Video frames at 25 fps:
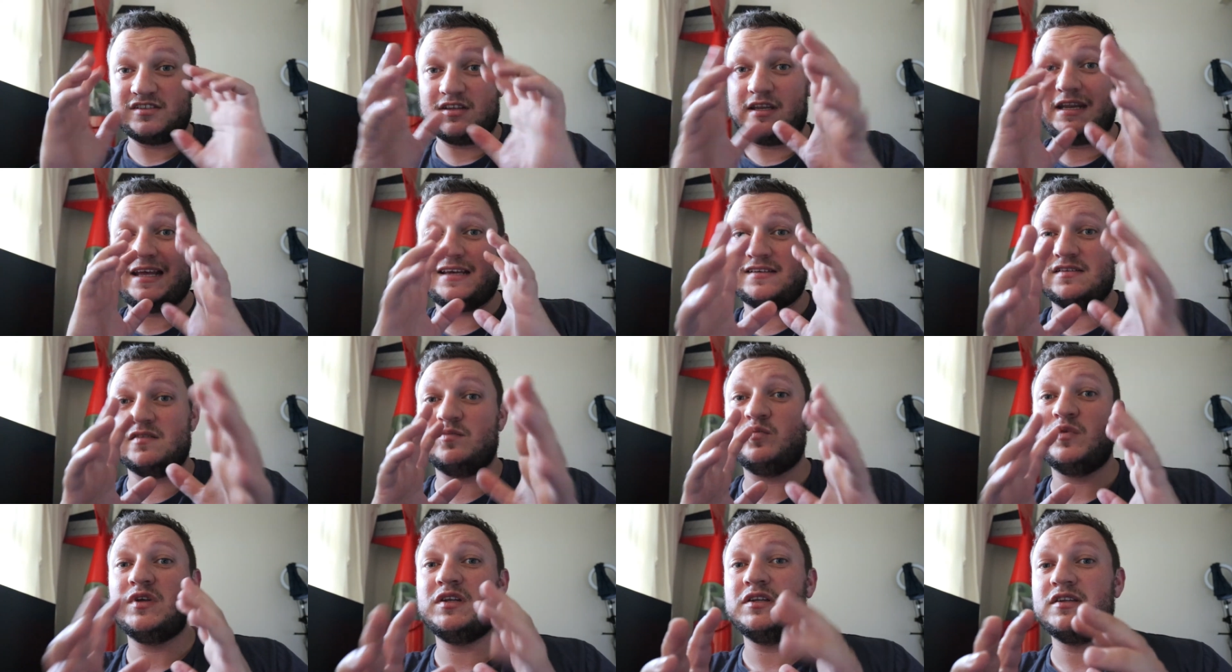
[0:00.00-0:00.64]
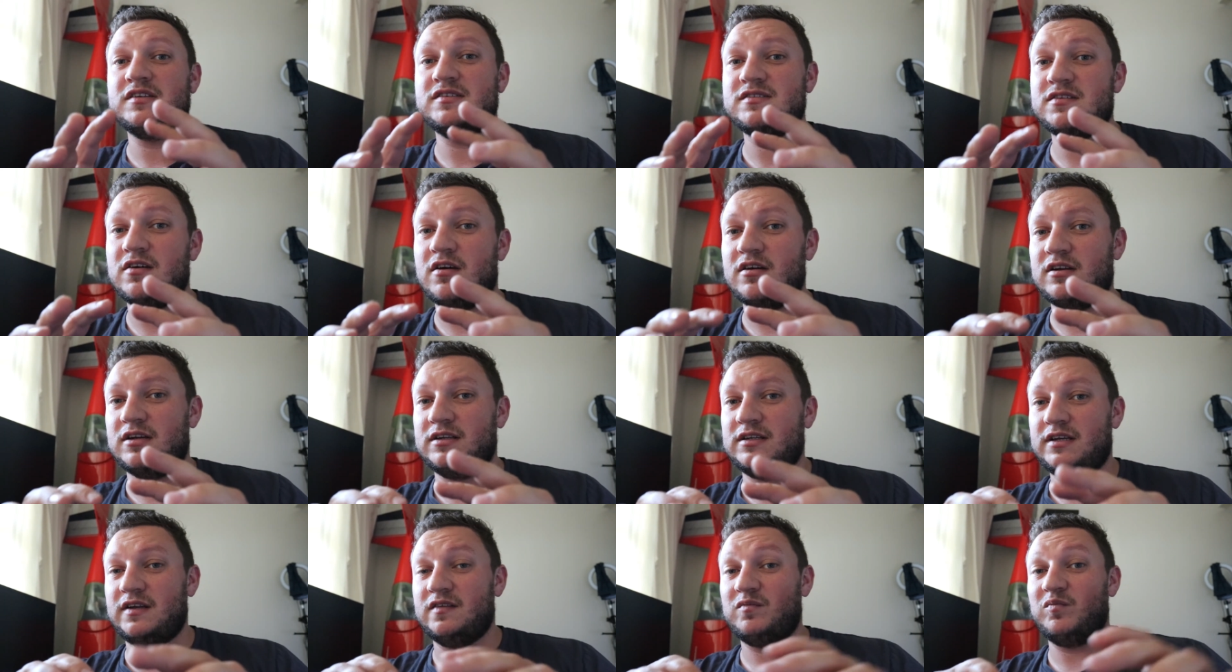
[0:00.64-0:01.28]
It hasn't been
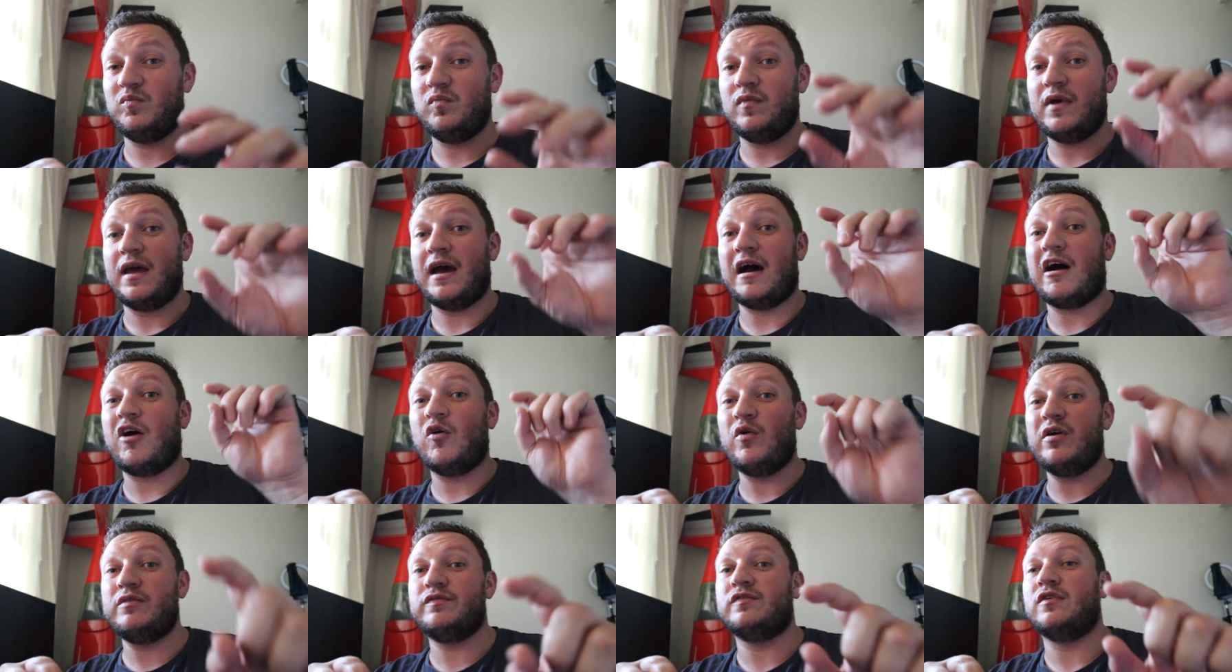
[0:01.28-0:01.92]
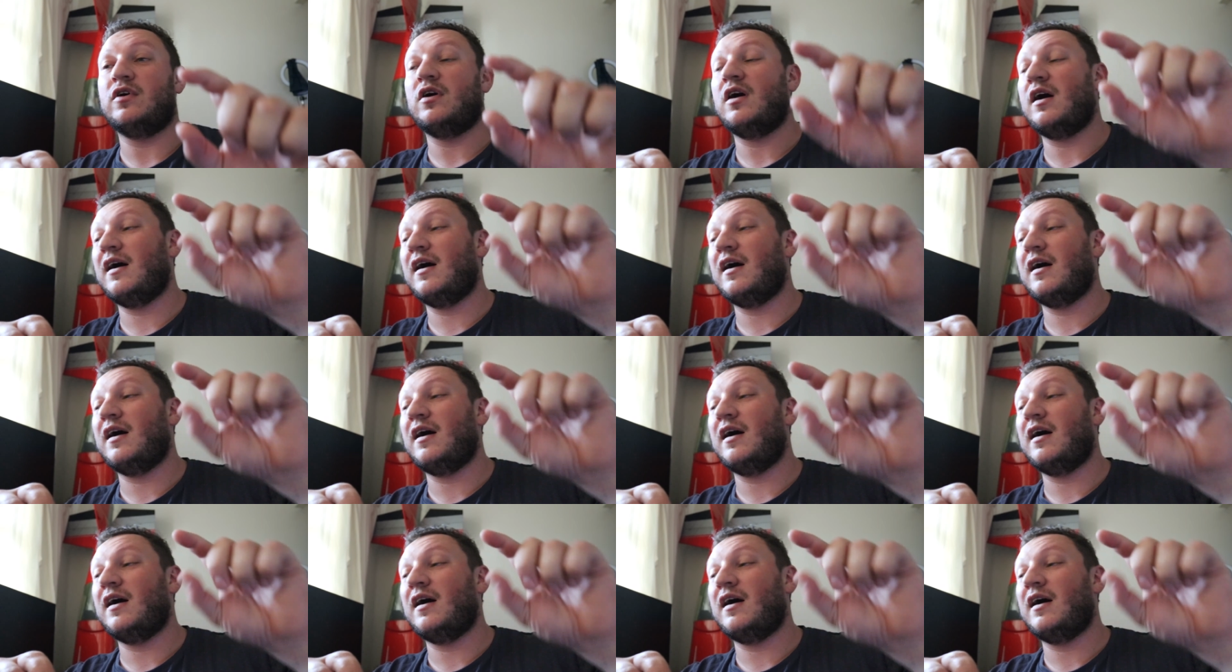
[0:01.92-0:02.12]
decided yet, however,